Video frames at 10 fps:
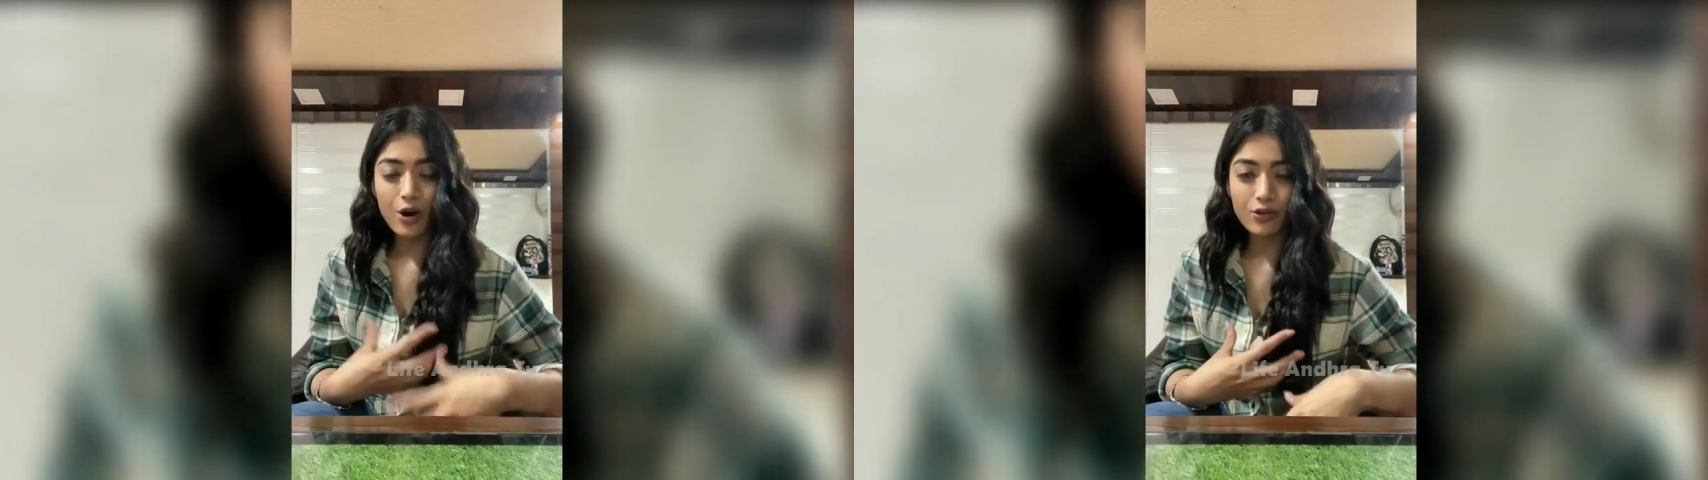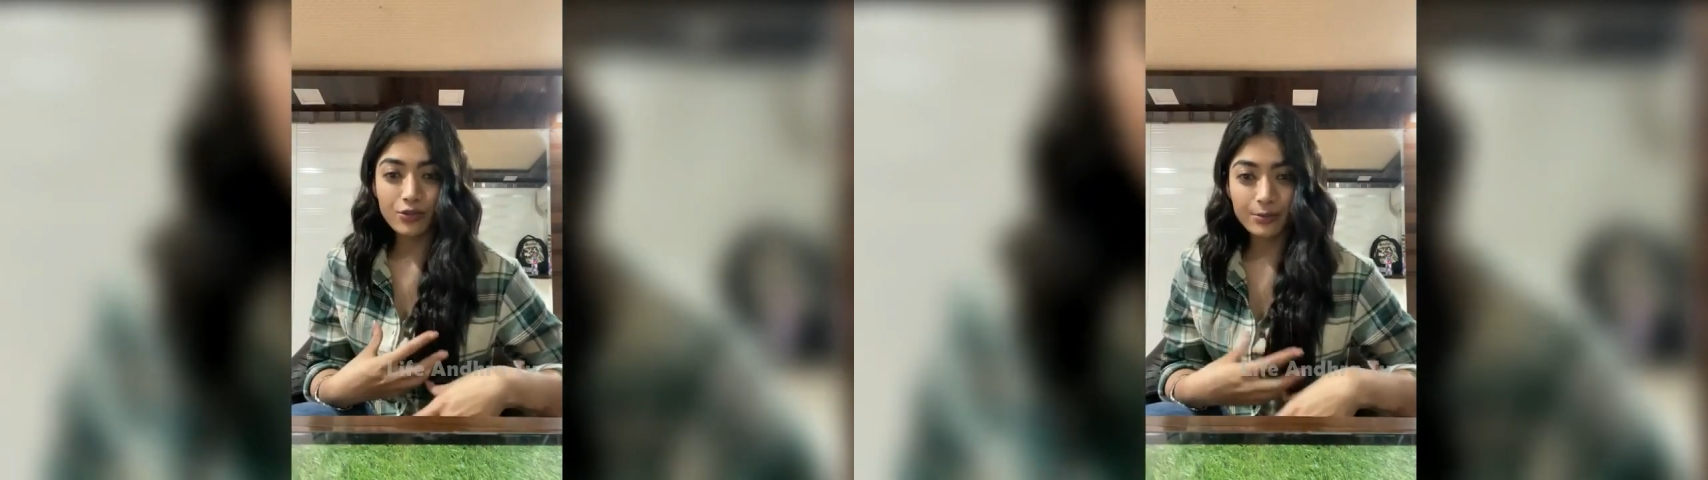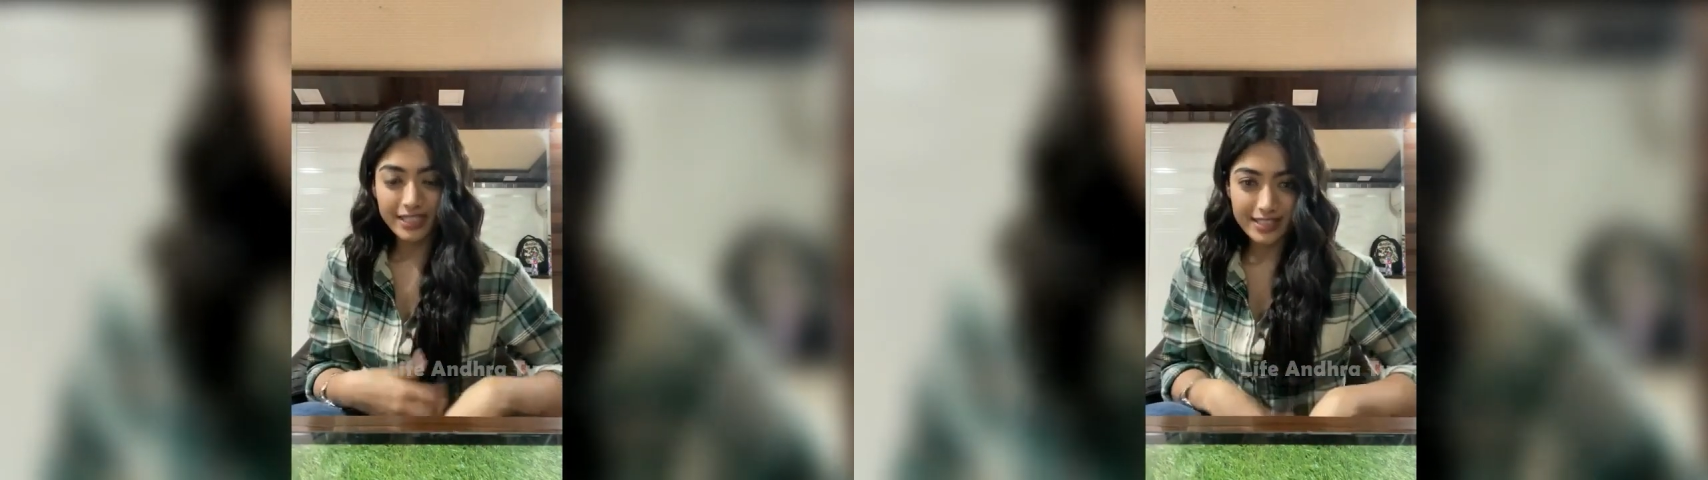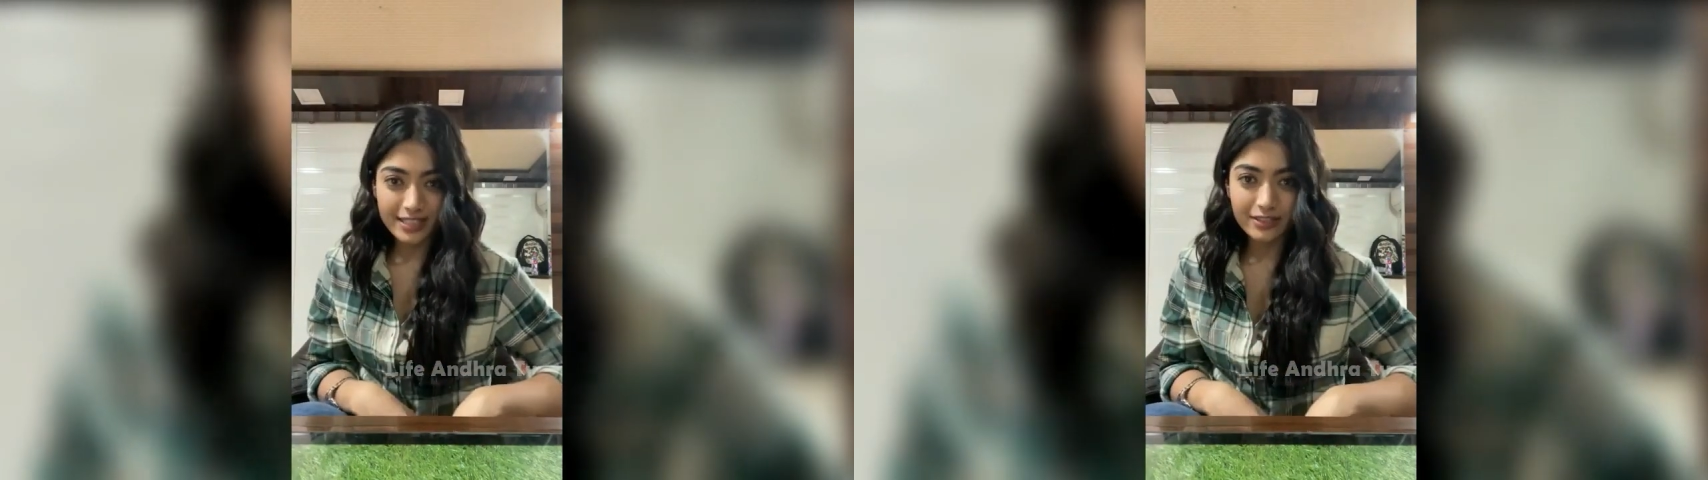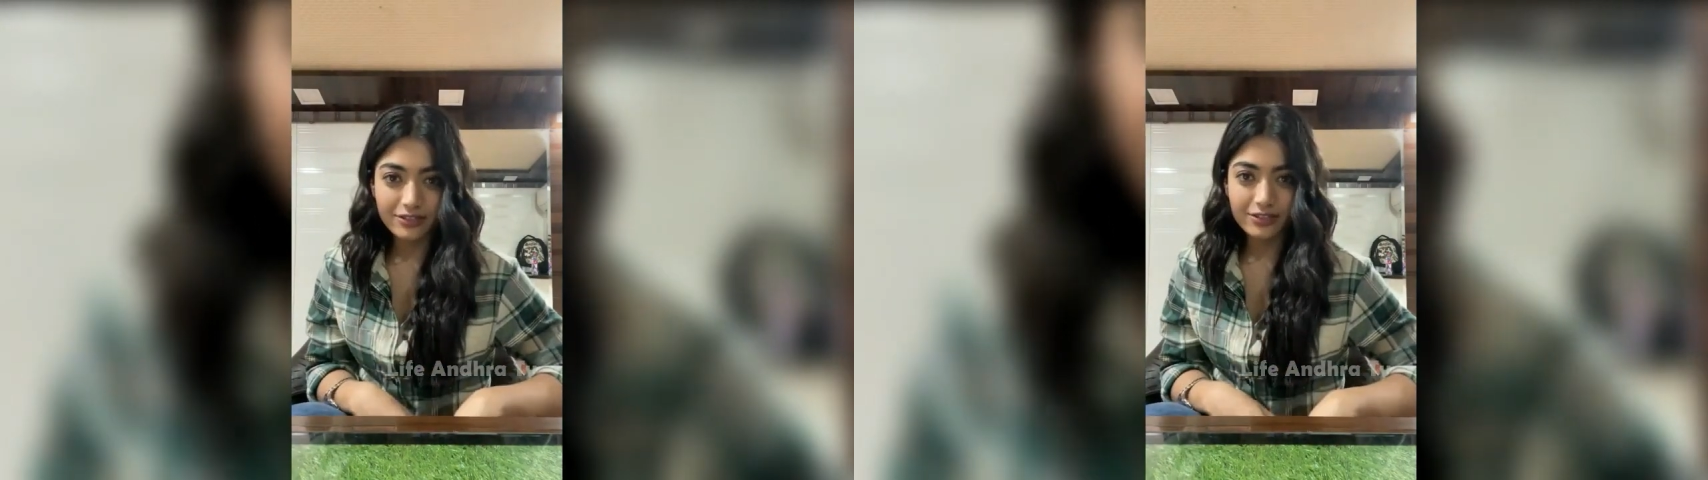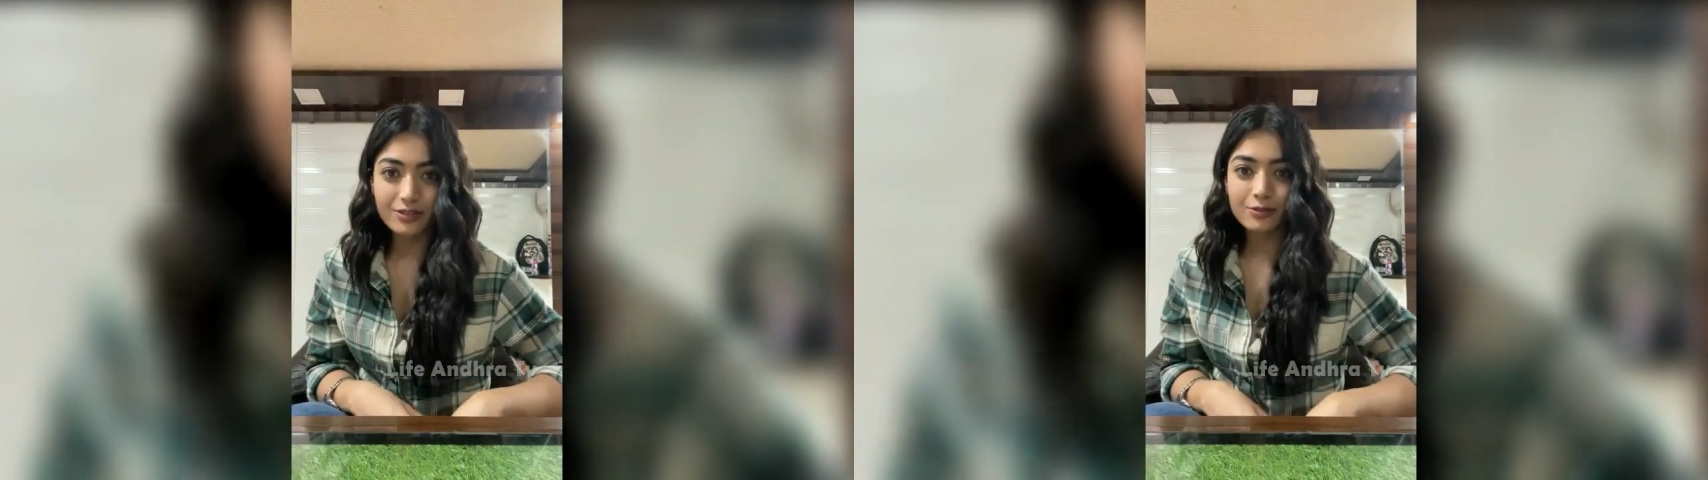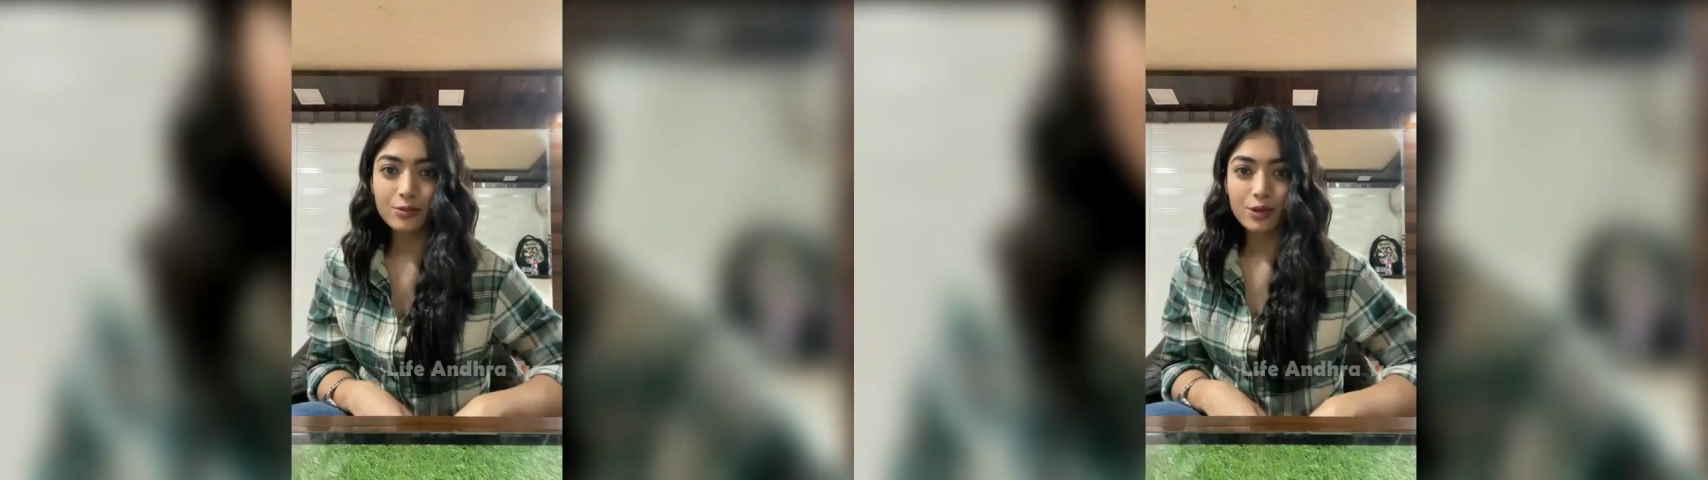off for myself.